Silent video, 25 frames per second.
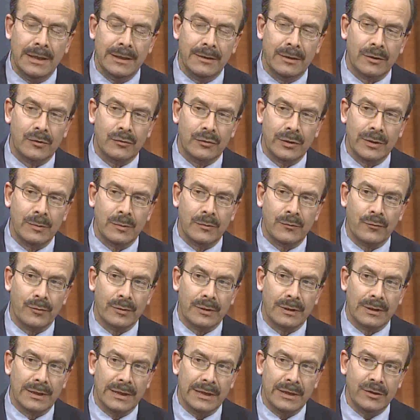and the treatment
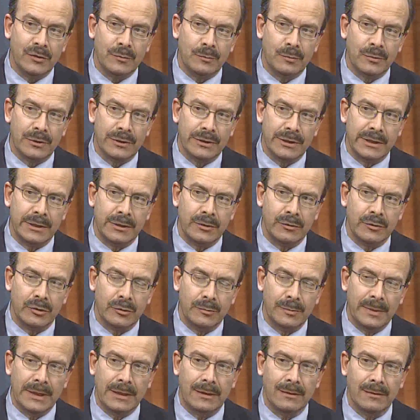for the laser procedure
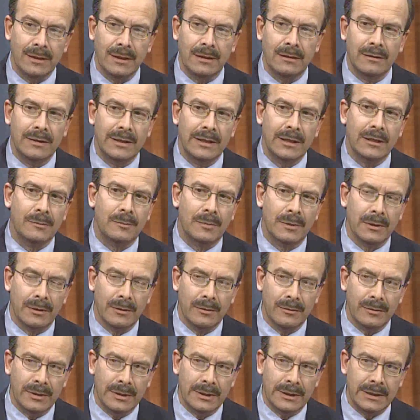is you make a little nick
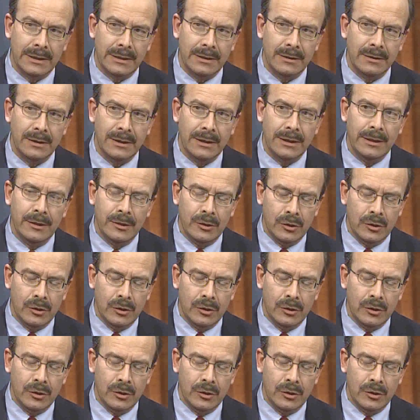below the knee,